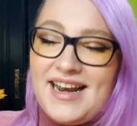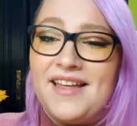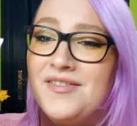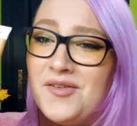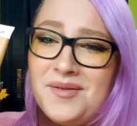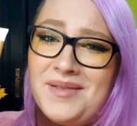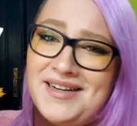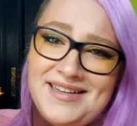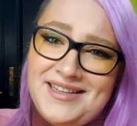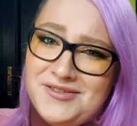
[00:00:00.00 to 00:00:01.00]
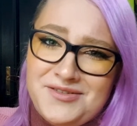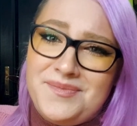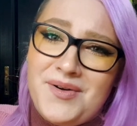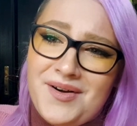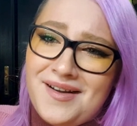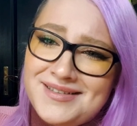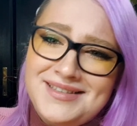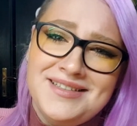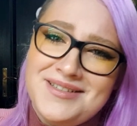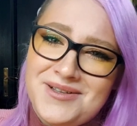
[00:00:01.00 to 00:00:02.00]
like 30 milliliters of product.
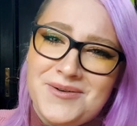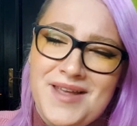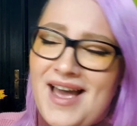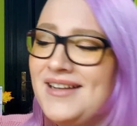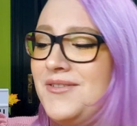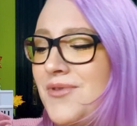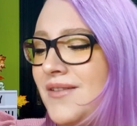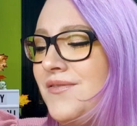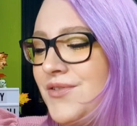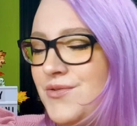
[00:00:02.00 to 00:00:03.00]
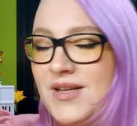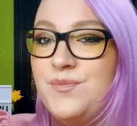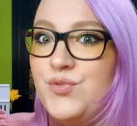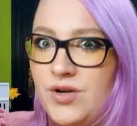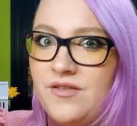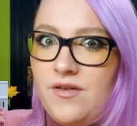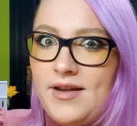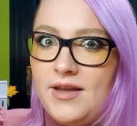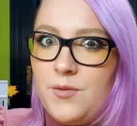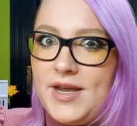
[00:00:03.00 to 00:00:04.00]
So yeah, and you run through it pretty
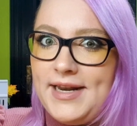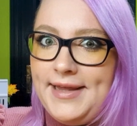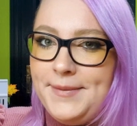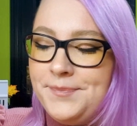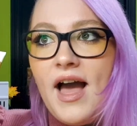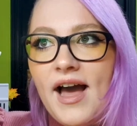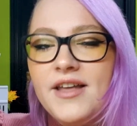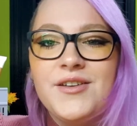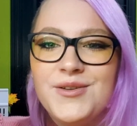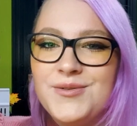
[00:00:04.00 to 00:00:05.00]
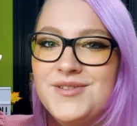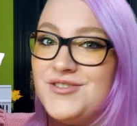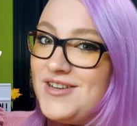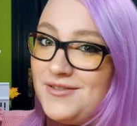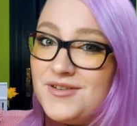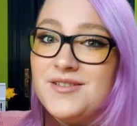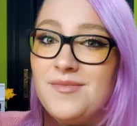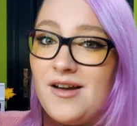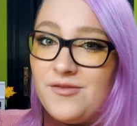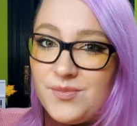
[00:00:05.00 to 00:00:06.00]
fucking quickly. I use a generous
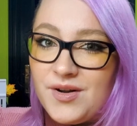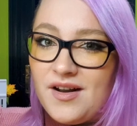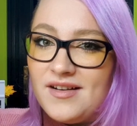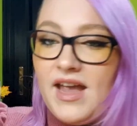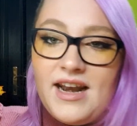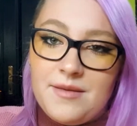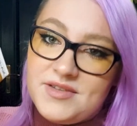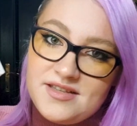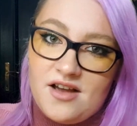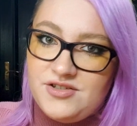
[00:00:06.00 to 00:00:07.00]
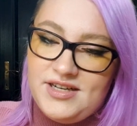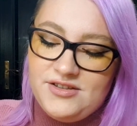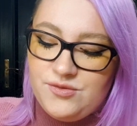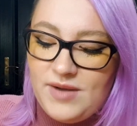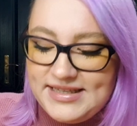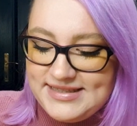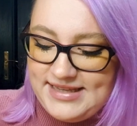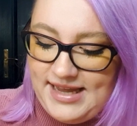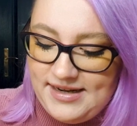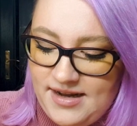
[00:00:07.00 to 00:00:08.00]
amount of product and I massage it into my
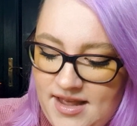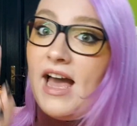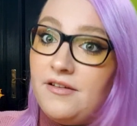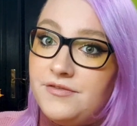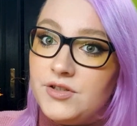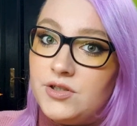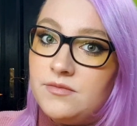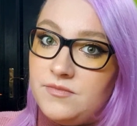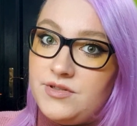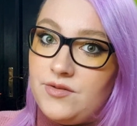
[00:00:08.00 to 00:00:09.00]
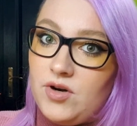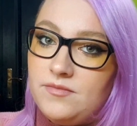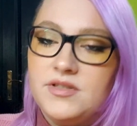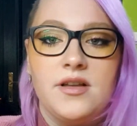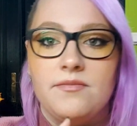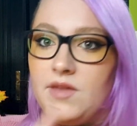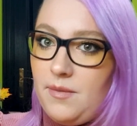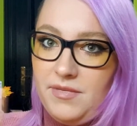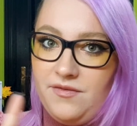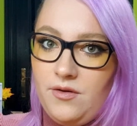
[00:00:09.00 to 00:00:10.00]
skin after serums,
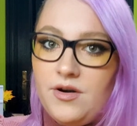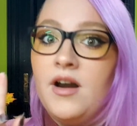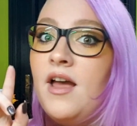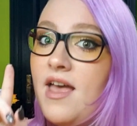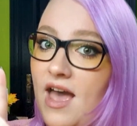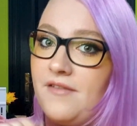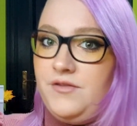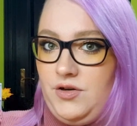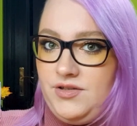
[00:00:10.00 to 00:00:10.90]
not before. After